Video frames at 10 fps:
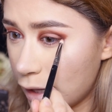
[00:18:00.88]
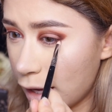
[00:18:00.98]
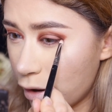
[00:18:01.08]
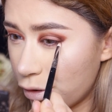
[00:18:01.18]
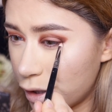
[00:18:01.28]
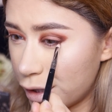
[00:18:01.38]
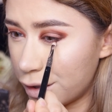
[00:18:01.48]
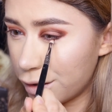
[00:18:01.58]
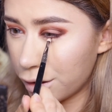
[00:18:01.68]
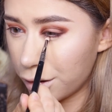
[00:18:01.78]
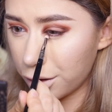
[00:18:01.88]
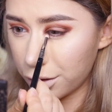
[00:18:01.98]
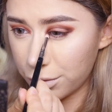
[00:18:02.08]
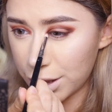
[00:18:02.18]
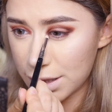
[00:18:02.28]
the outer
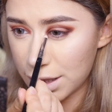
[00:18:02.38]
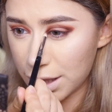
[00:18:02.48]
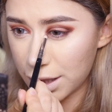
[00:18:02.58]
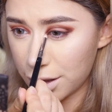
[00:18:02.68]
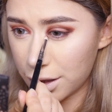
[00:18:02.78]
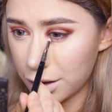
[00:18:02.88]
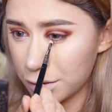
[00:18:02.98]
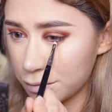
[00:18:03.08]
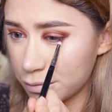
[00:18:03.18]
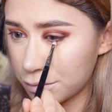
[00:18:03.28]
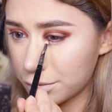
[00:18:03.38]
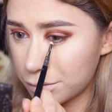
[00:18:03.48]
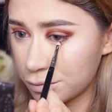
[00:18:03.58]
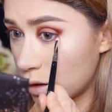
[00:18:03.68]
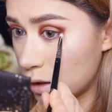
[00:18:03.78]
all the way to the inner.
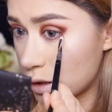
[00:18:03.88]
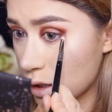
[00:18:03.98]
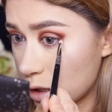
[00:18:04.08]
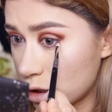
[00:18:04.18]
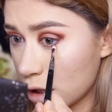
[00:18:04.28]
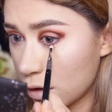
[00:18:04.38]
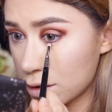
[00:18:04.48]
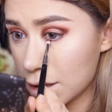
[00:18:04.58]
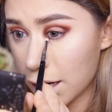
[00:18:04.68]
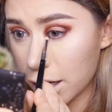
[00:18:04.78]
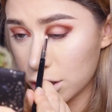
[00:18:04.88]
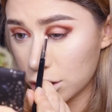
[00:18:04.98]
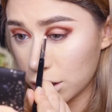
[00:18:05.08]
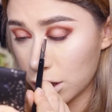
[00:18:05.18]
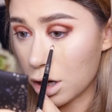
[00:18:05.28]
These eyeshadows
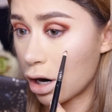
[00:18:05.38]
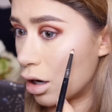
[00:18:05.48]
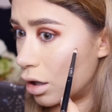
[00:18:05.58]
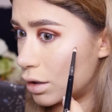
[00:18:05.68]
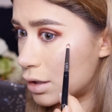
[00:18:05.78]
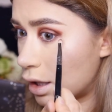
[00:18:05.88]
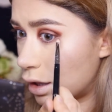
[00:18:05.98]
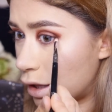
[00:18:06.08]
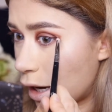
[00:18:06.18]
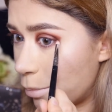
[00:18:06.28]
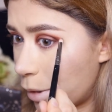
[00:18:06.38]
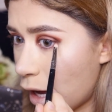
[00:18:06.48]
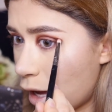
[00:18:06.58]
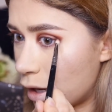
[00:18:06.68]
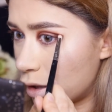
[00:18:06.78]
actually aren't that
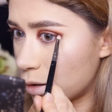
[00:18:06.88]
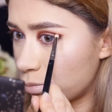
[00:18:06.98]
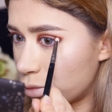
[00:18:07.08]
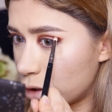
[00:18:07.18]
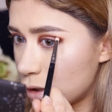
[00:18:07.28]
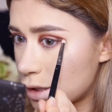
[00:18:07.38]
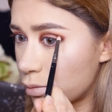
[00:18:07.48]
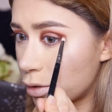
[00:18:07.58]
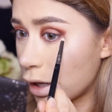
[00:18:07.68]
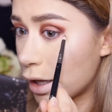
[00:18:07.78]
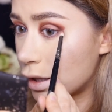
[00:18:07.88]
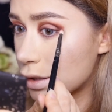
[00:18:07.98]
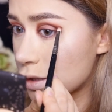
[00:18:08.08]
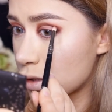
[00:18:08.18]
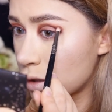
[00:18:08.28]
bad. I'm pretty
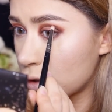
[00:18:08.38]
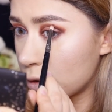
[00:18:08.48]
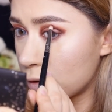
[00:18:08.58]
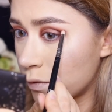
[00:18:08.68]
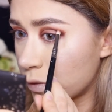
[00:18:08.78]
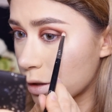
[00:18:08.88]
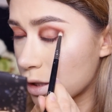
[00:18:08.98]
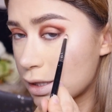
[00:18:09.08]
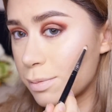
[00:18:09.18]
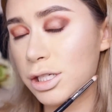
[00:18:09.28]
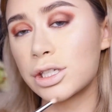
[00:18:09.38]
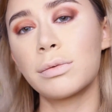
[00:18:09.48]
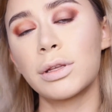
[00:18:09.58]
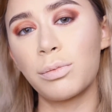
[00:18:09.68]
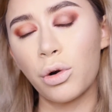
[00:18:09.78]
surprised.
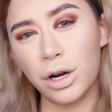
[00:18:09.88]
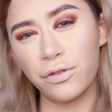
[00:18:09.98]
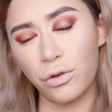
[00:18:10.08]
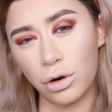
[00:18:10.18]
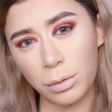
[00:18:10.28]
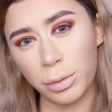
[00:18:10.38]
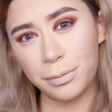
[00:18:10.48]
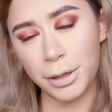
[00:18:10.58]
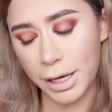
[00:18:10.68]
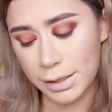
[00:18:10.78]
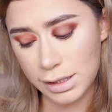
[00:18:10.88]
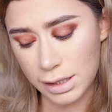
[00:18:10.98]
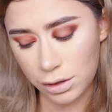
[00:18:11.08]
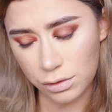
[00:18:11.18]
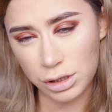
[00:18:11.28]
Especially with more affordable
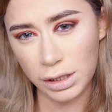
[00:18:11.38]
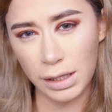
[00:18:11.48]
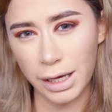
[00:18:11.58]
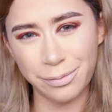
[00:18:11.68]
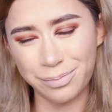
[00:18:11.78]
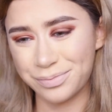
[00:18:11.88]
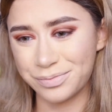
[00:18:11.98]
brands, usually like,